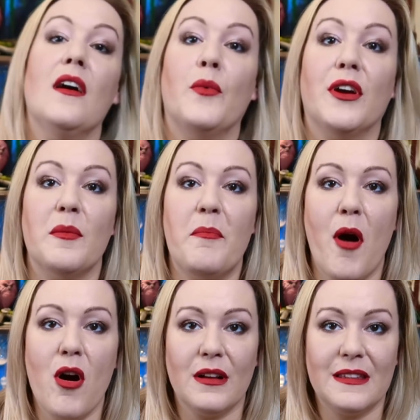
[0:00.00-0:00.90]
We got a
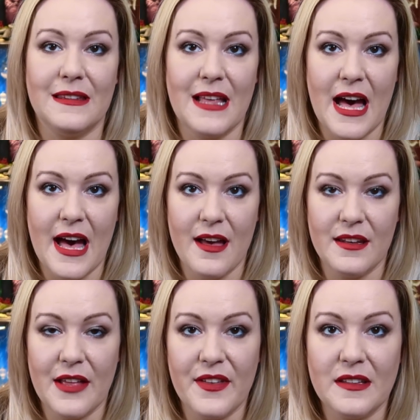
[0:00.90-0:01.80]
box there.
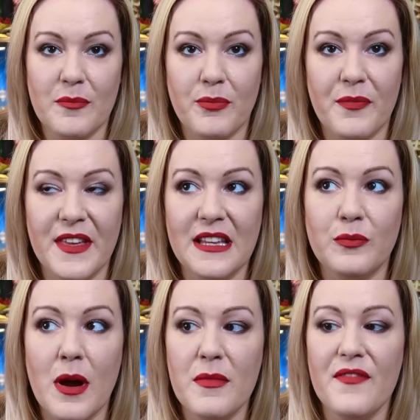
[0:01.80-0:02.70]
Now these,
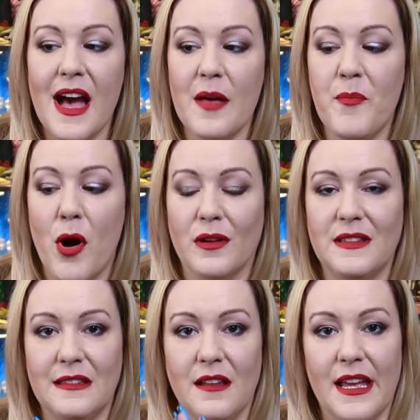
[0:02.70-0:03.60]
when we've had
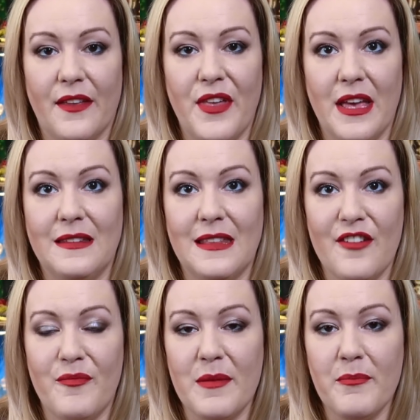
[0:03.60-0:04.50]
boxes like this,
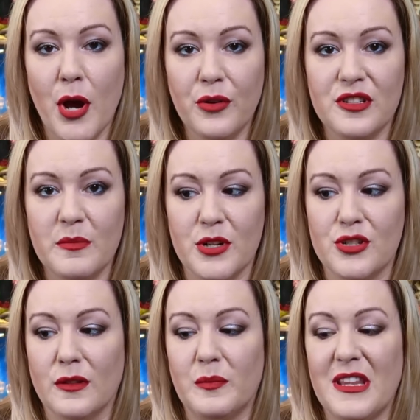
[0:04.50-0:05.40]
they've been potion
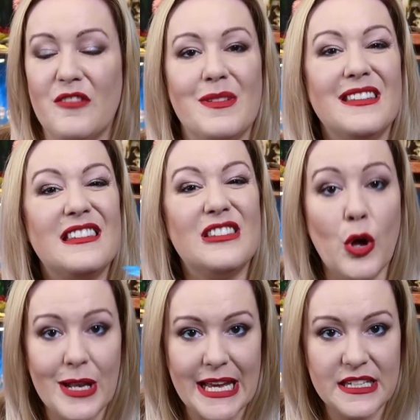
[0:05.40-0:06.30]
bottles, but they've been
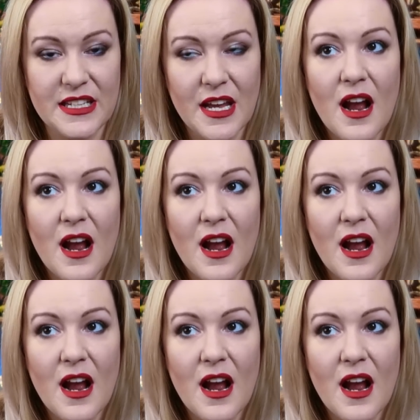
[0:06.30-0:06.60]
solid.